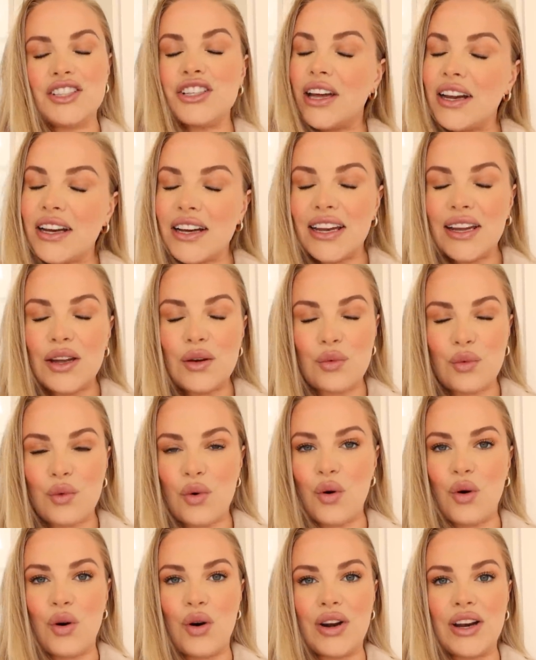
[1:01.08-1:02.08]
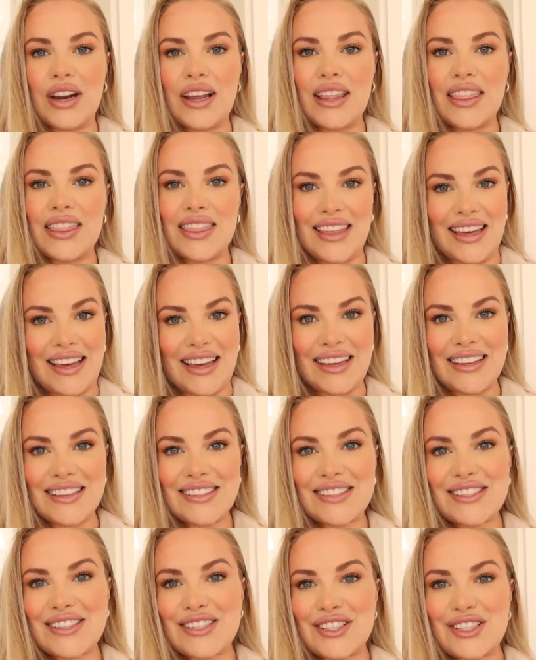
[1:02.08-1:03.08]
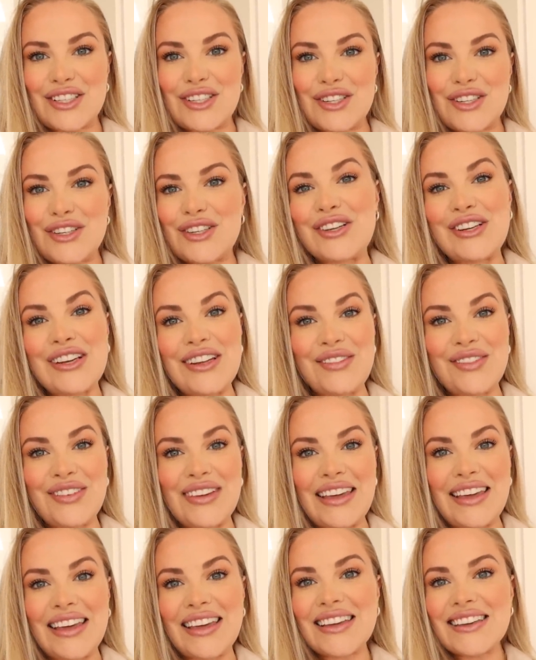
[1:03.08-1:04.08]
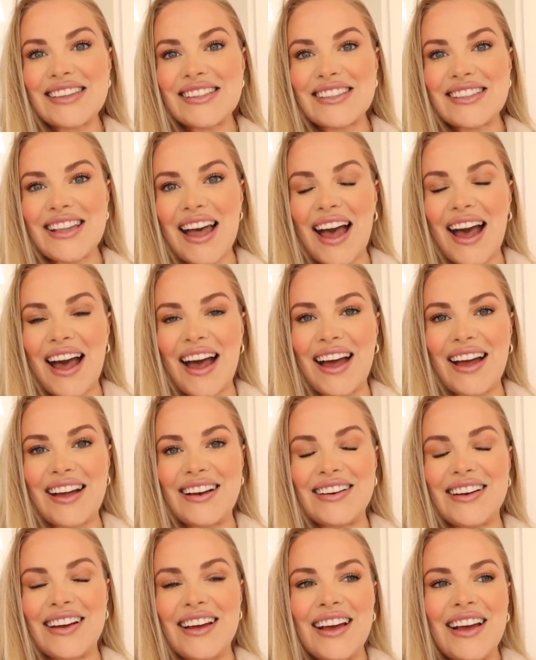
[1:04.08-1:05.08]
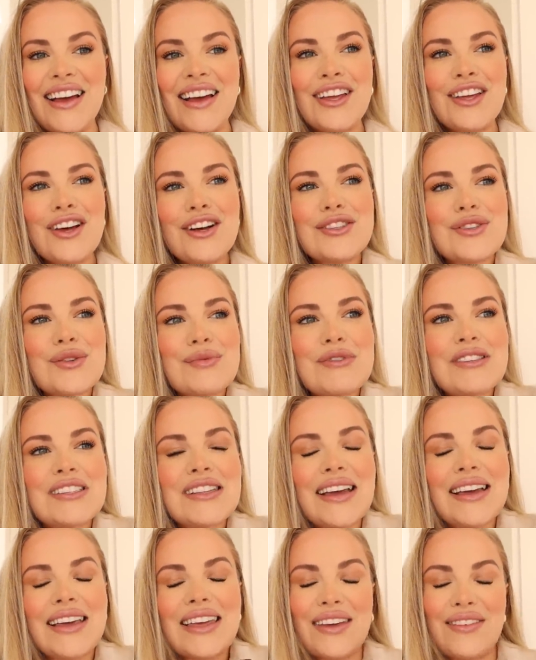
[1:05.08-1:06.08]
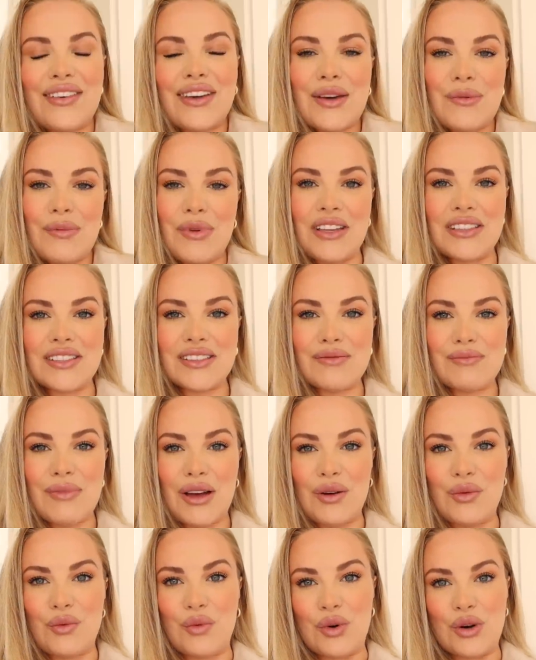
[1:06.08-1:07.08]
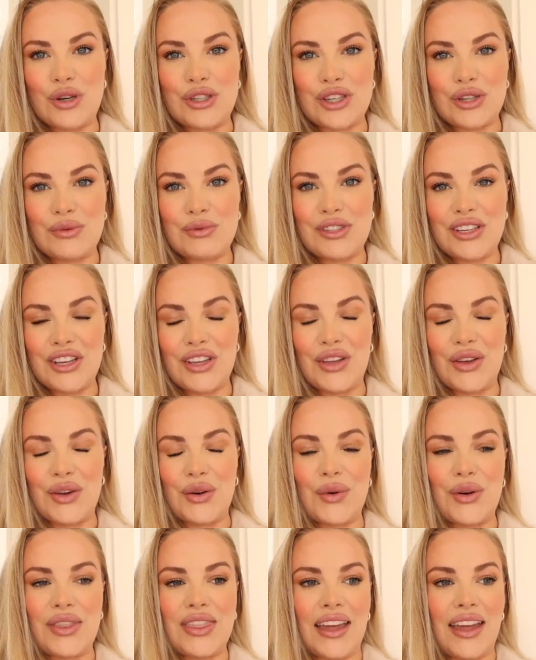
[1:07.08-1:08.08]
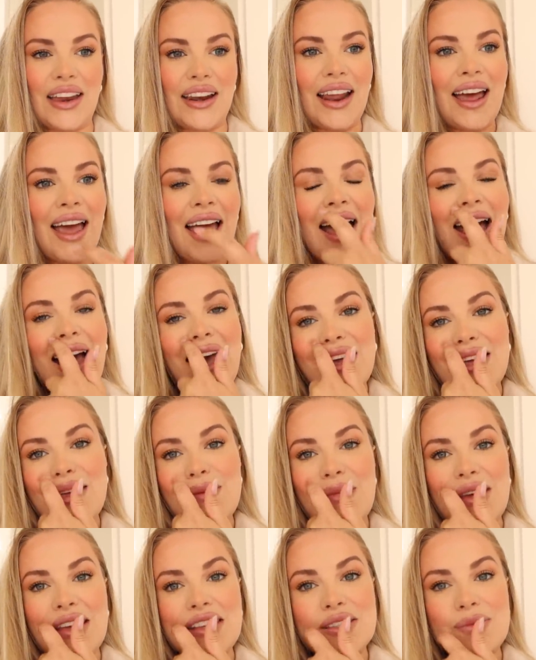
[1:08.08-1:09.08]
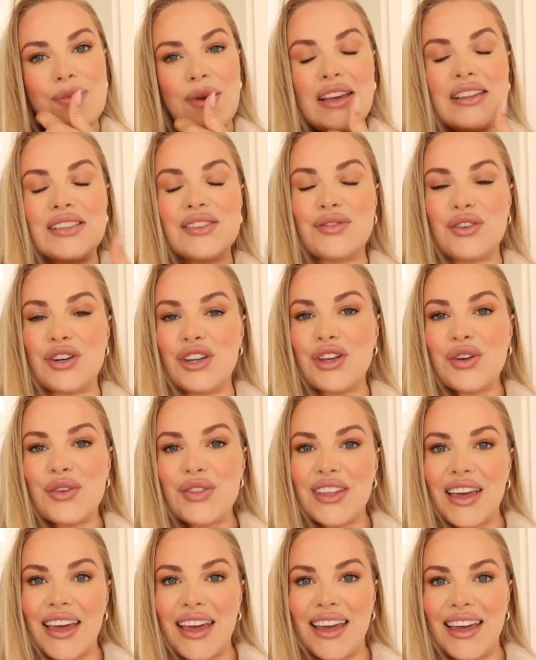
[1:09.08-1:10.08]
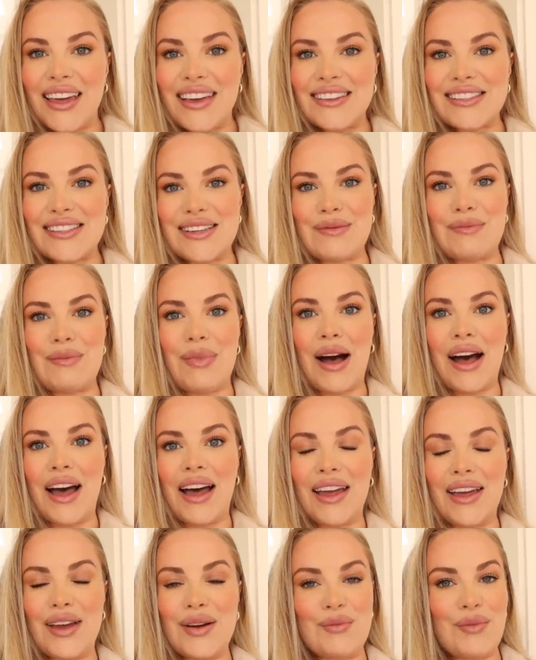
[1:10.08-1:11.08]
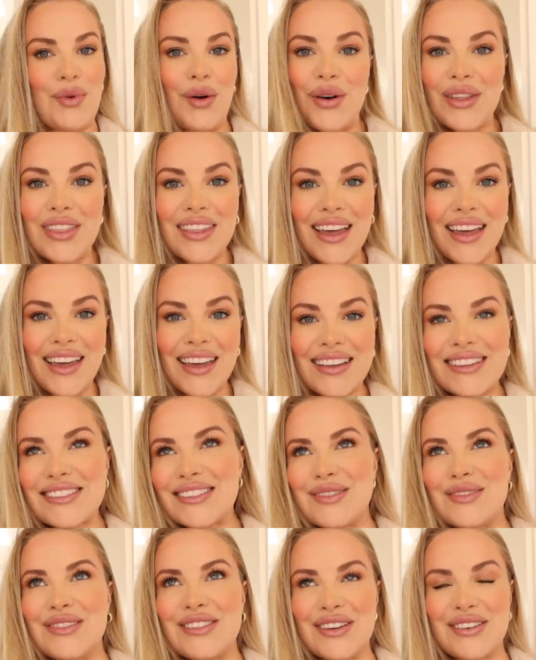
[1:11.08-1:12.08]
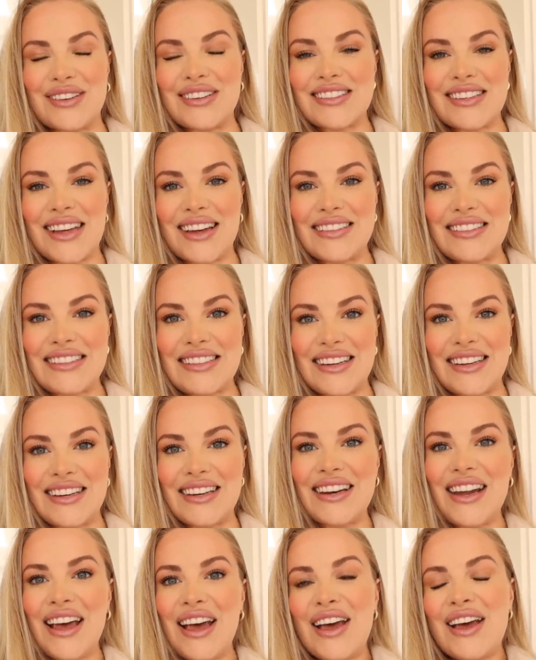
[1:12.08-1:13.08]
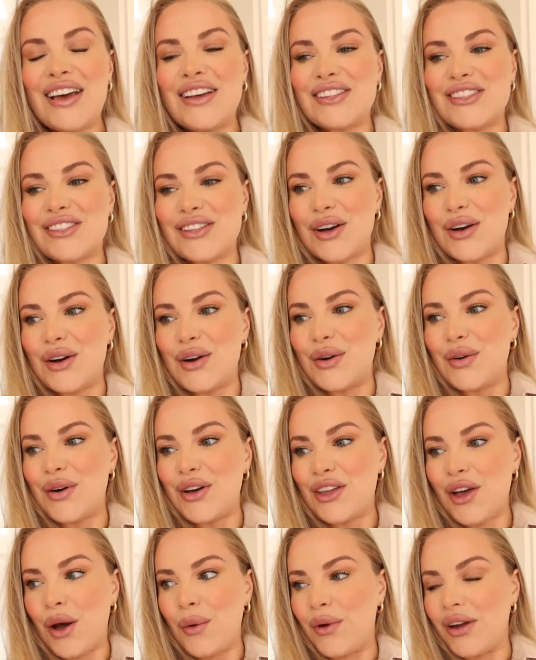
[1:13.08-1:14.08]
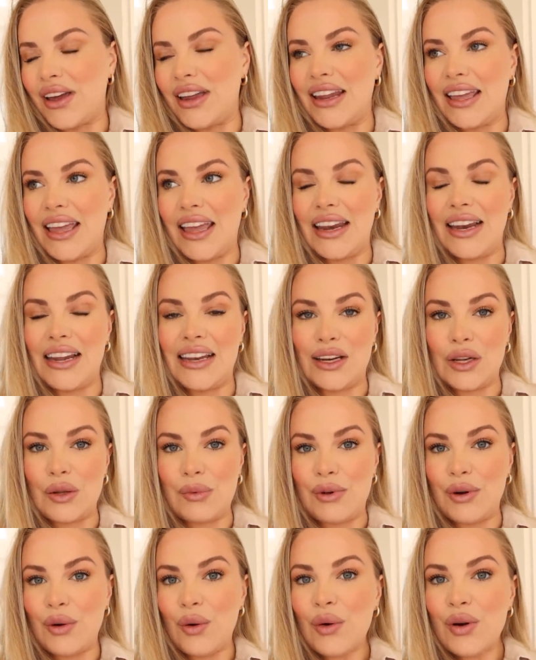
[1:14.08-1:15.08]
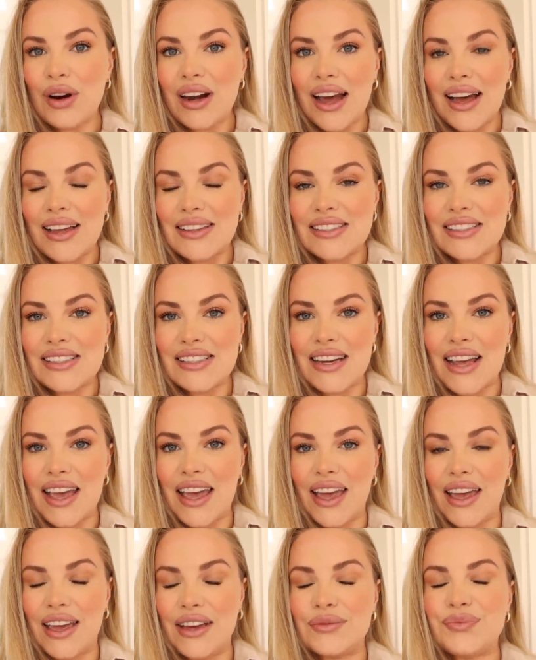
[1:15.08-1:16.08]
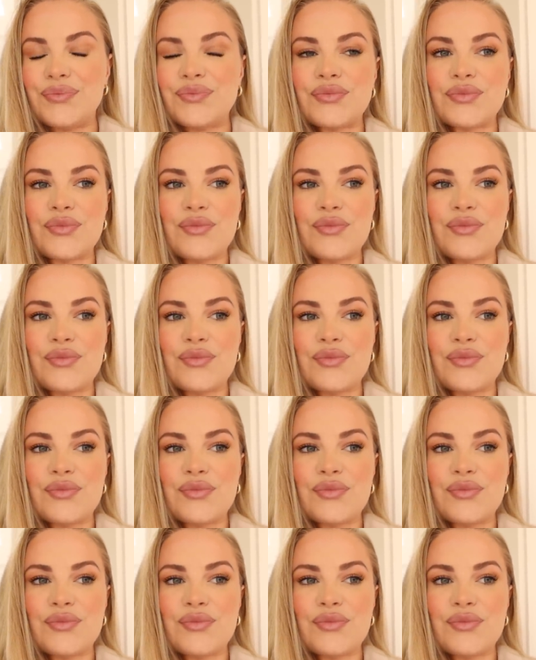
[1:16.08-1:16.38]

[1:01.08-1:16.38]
gently worn things to you liefies. And yeah, it's almost like giving a piece of my wardrobe to you, and then I can make space for new things and buy more things. I'm so excited. So yeah, we're gonna get a little bit organized today.